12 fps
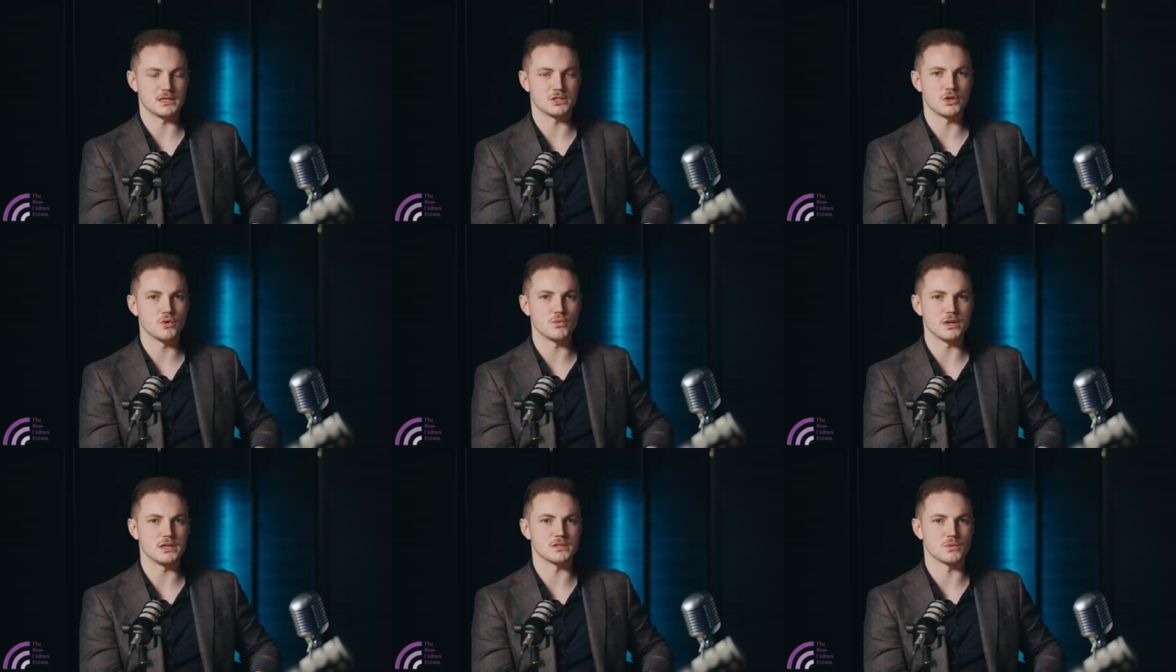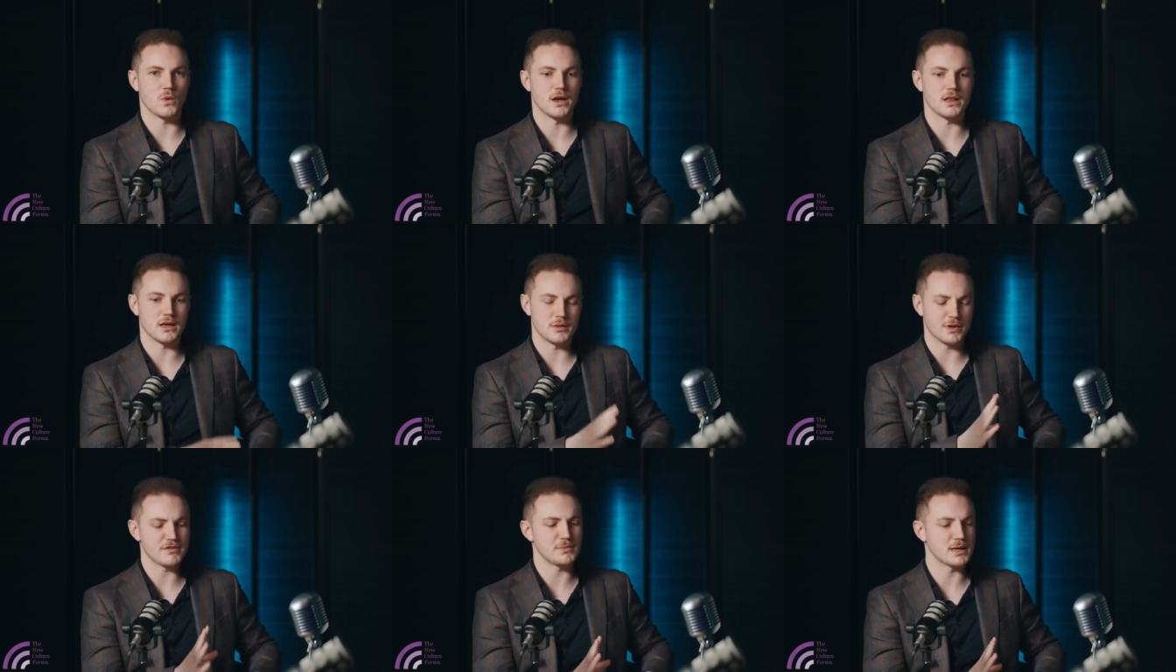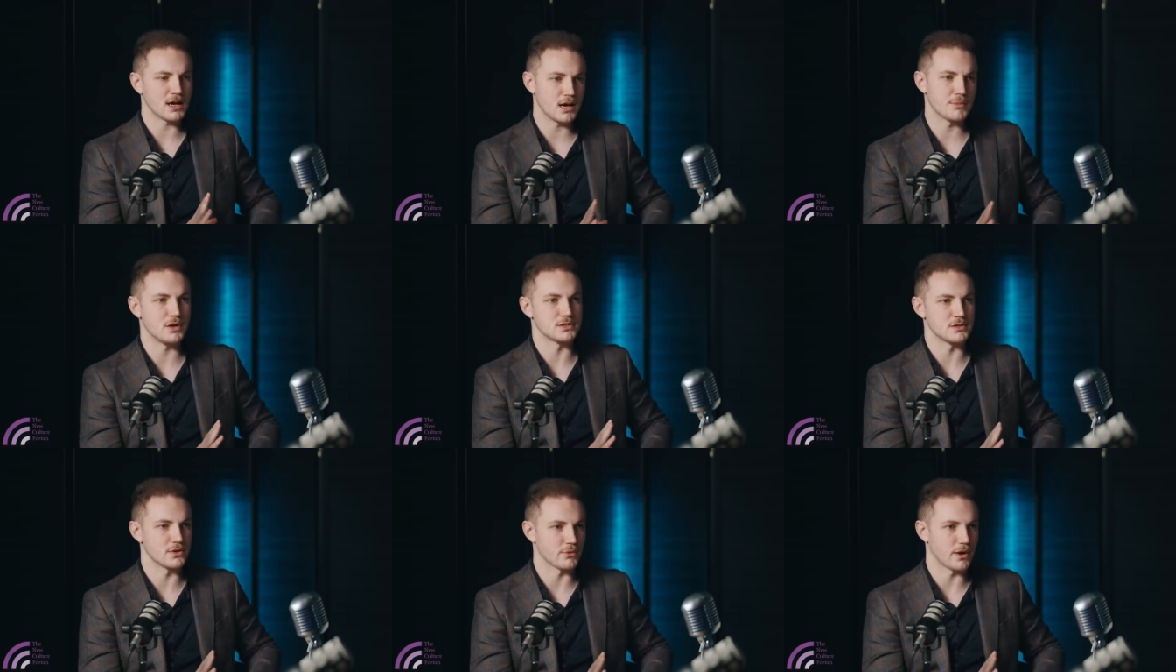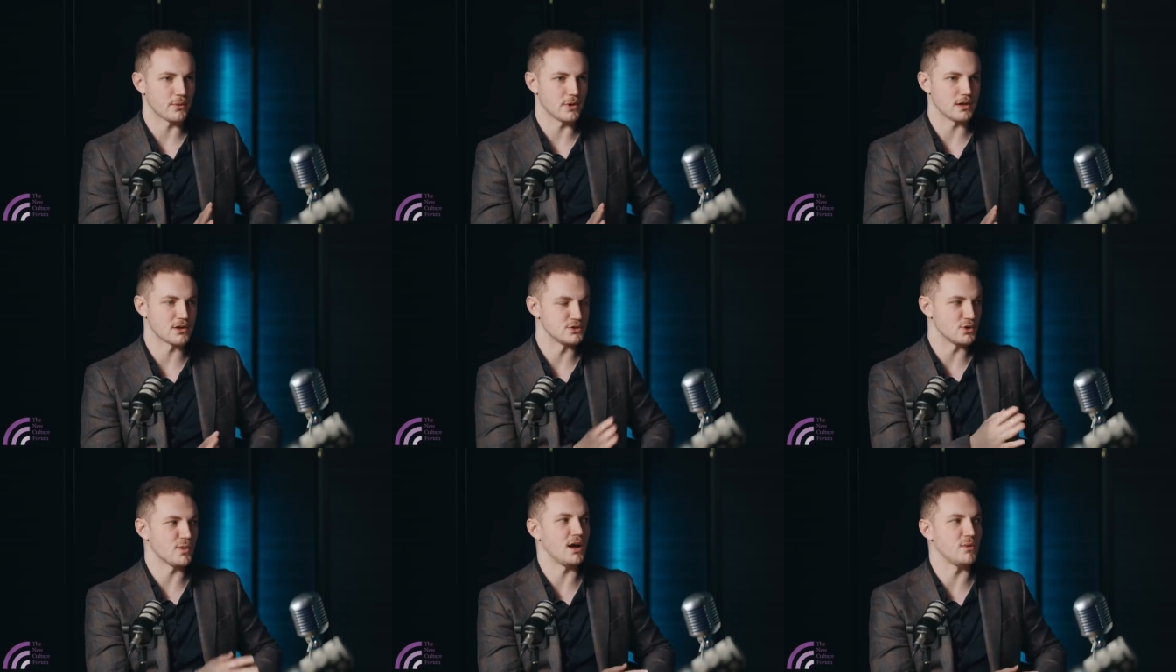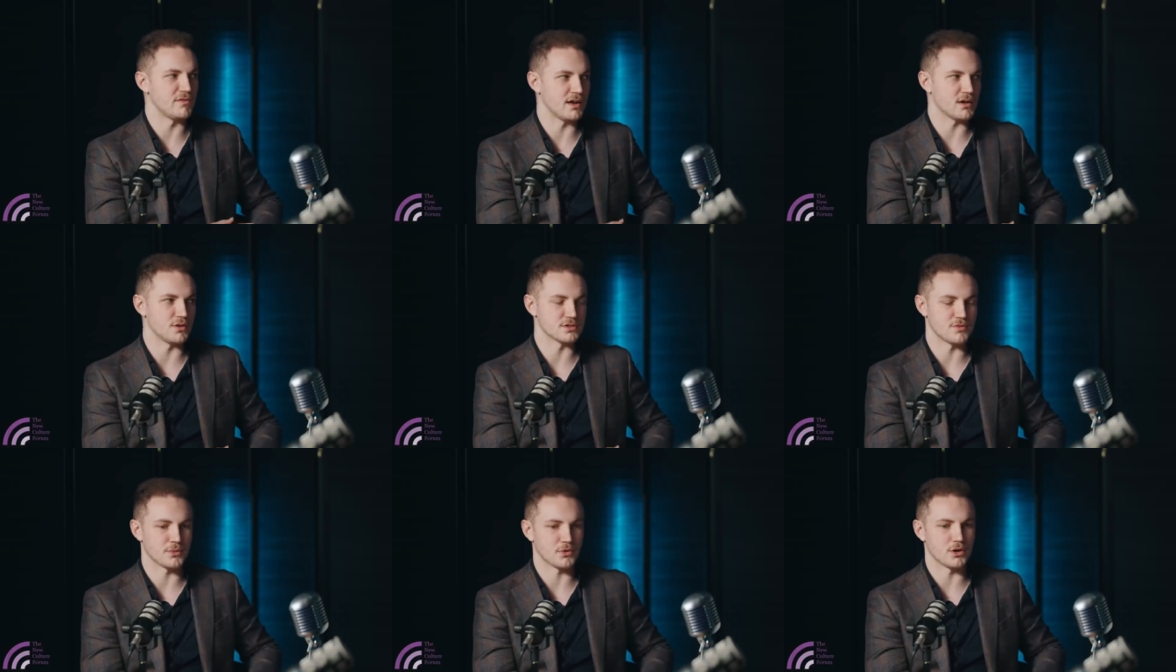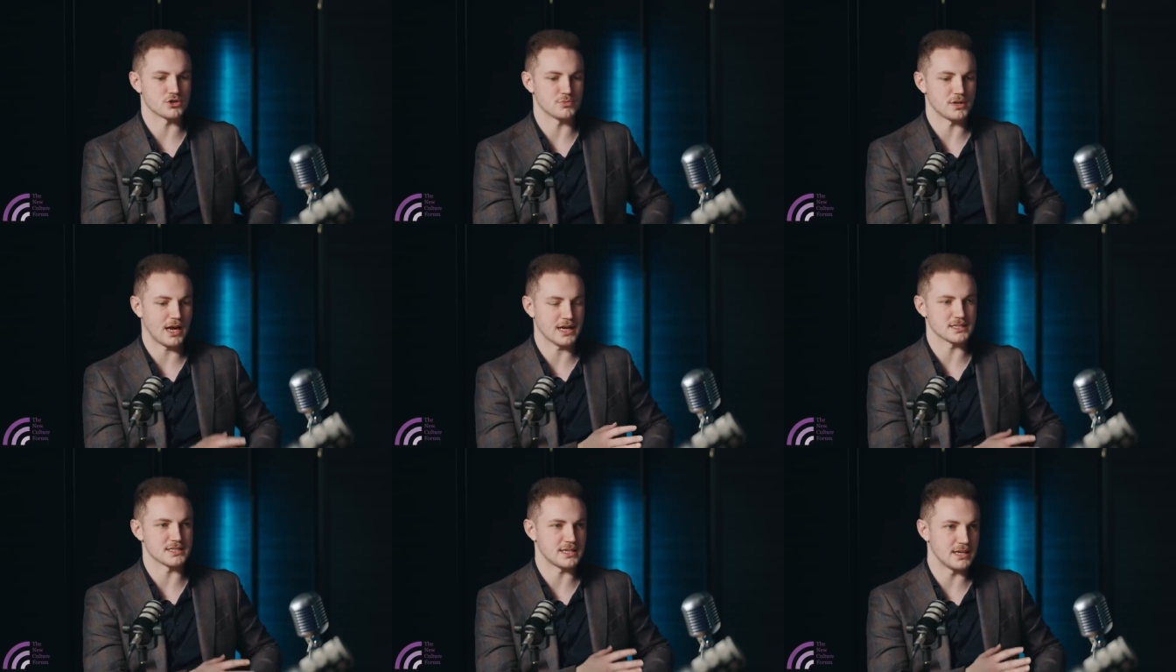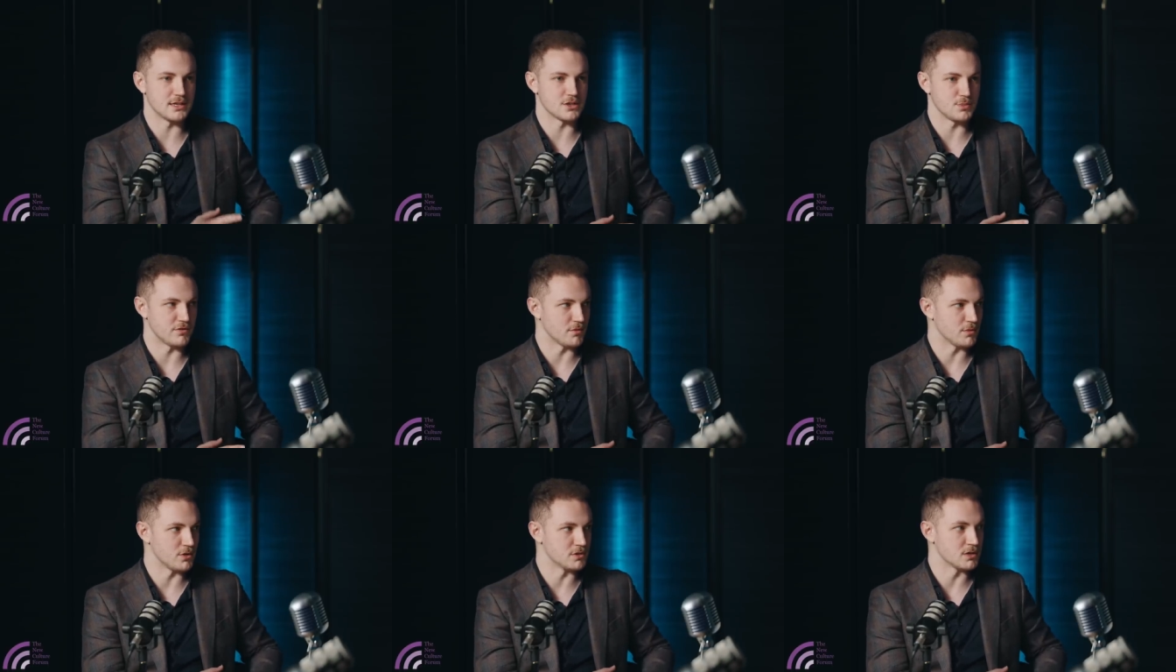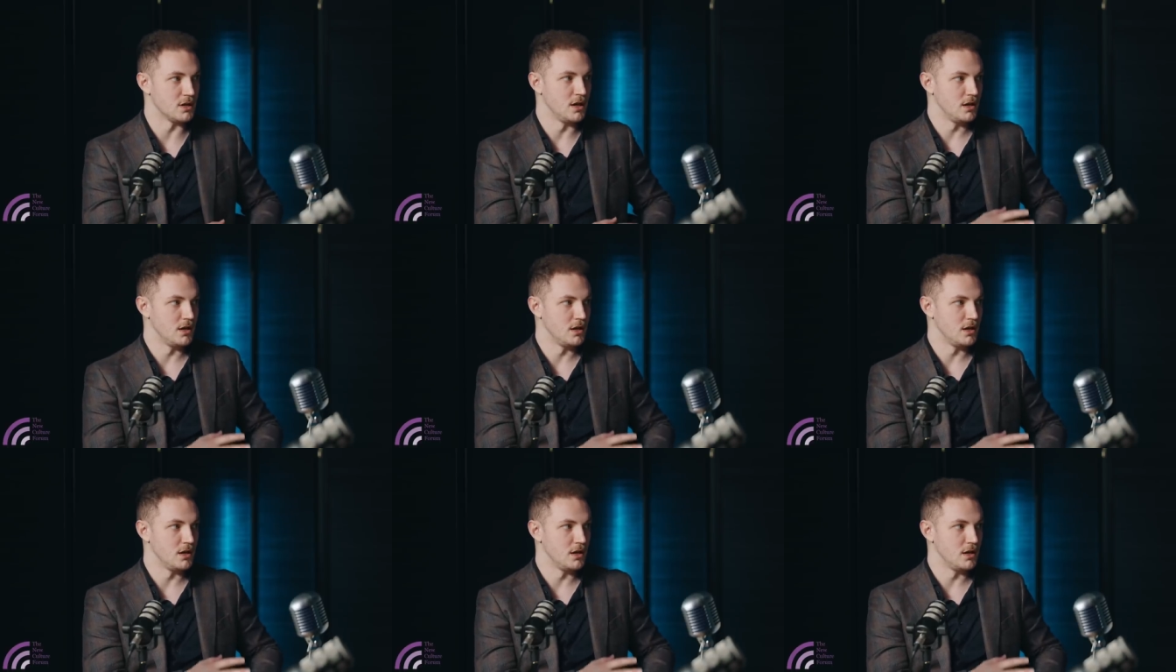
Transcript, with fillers: there's no reason why like it would have to be calibrated in the right way because you're right. We've had lots of immigration, but it hasn't tended to be from those